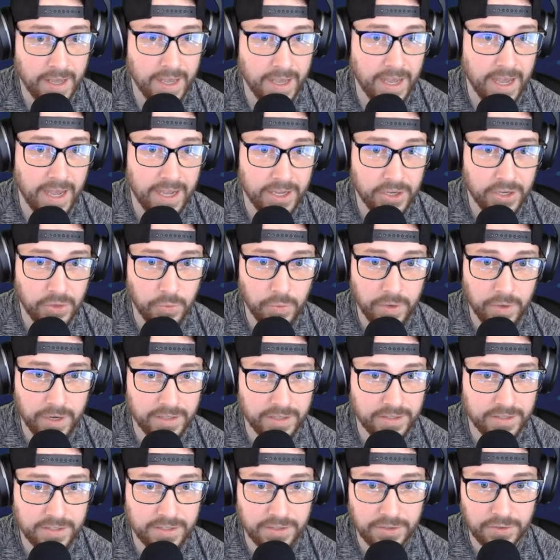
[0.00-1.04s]
you
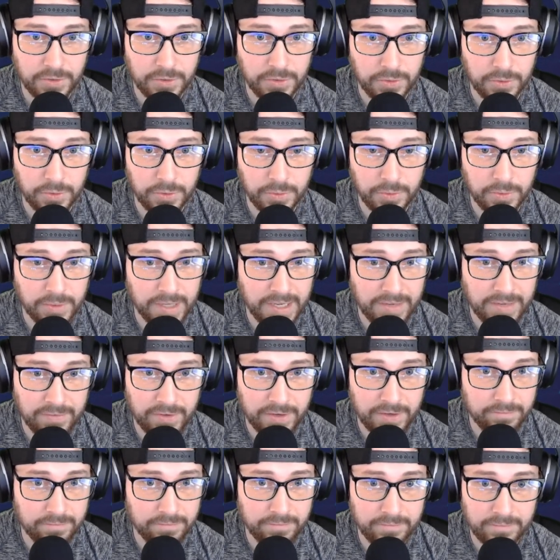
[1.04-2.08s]
wanted to
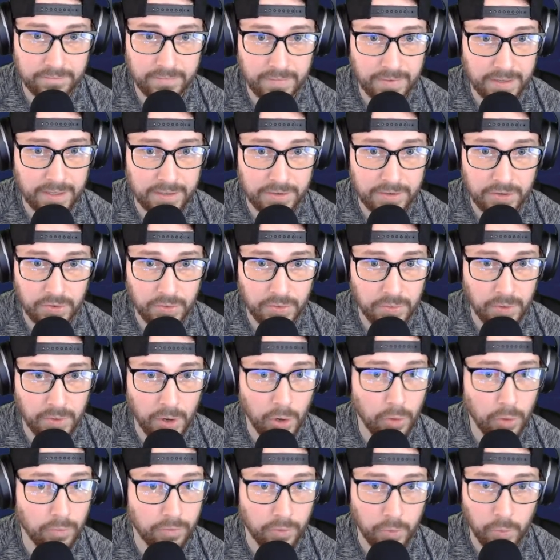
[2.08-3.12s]
even do
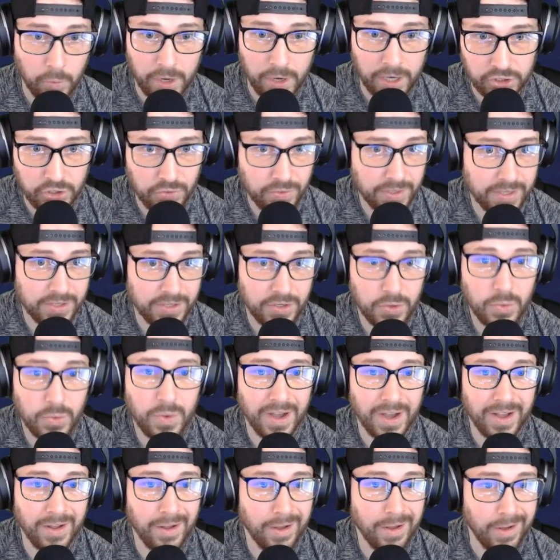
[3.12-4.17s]
Overwatch, you could do
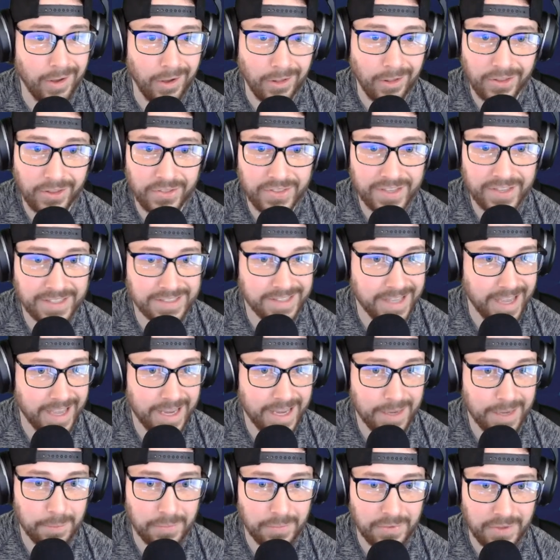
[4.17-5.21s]
all of these
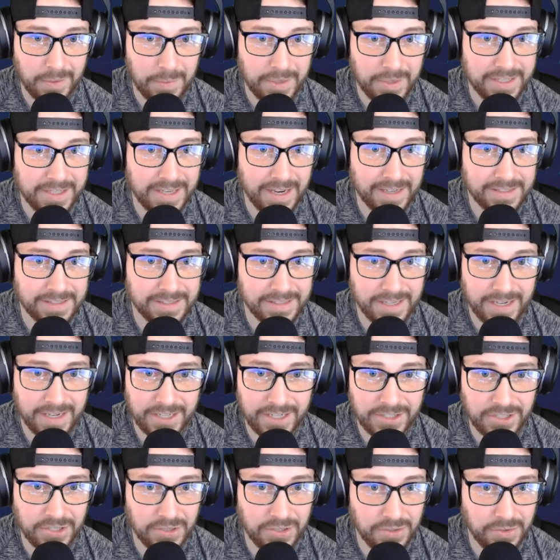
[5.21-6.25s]
games. I mean, Destiny
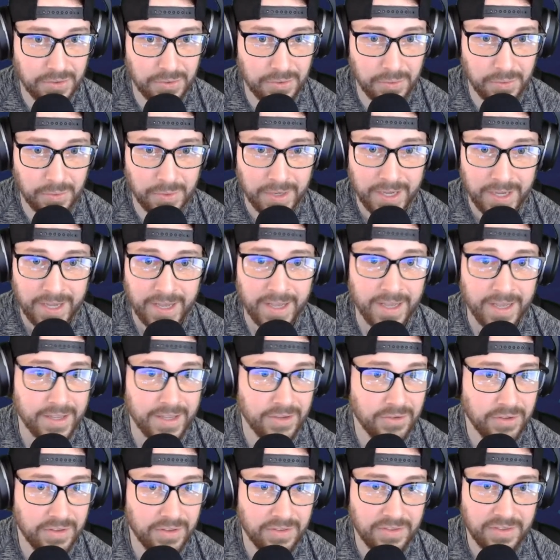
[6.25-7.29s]
2, you
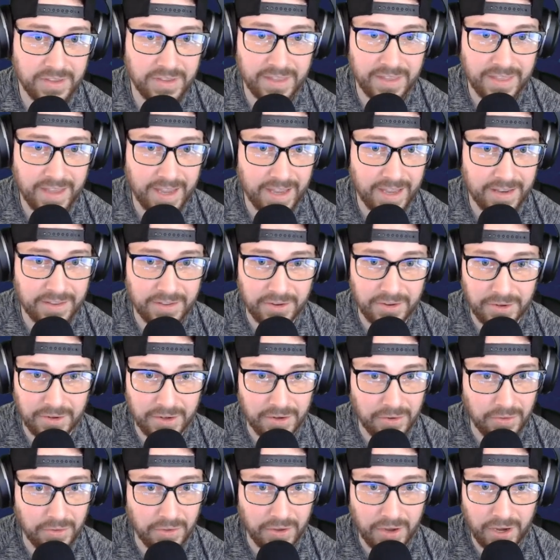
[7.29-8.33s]
could see that there, you
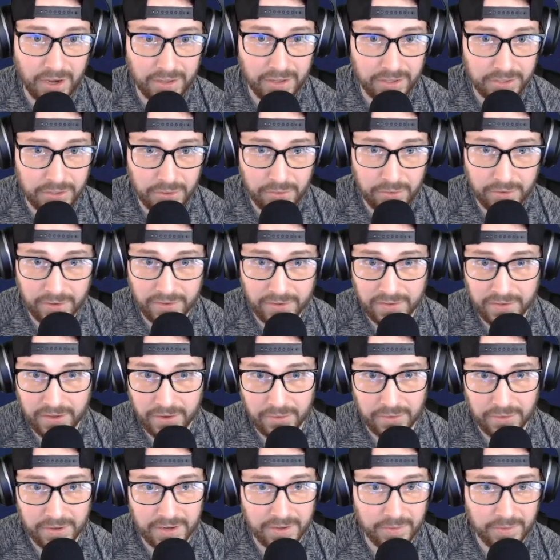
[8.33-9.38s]
know, the Call of Duty
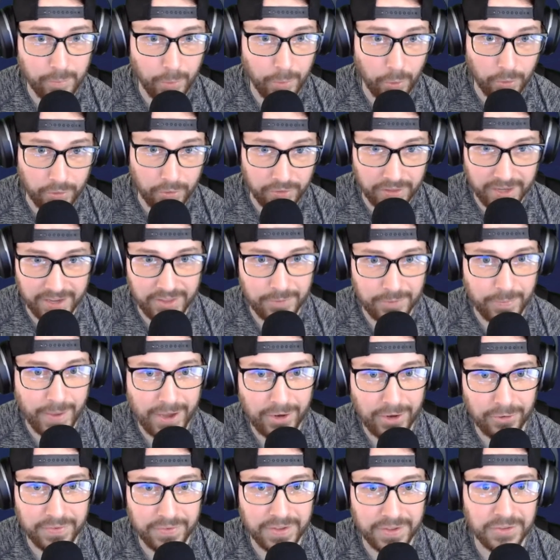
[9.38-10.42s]
series, Borderlands,
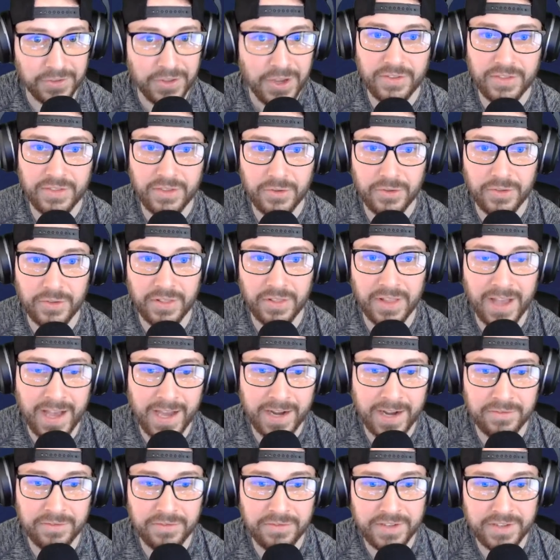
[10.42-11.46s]
Battlefield. There's a lot
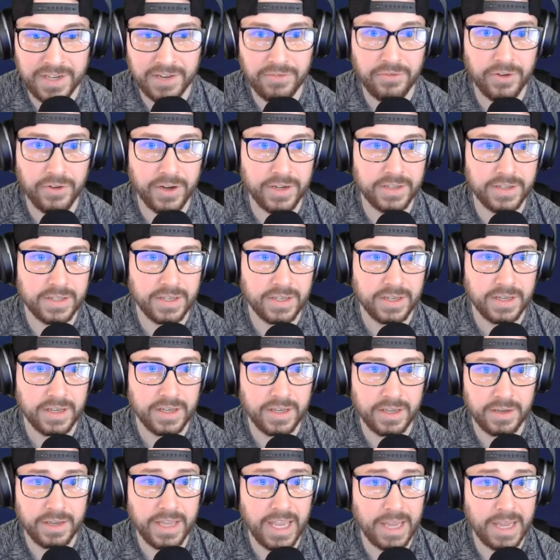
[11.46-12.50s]
of different
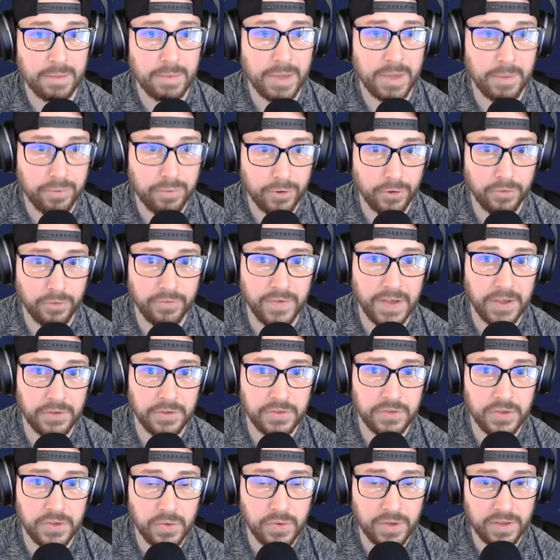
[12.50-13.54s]
gaming
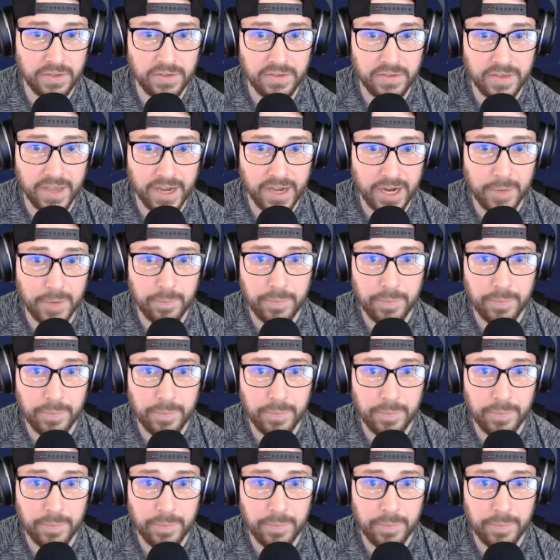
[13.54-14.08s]
profiles you can set up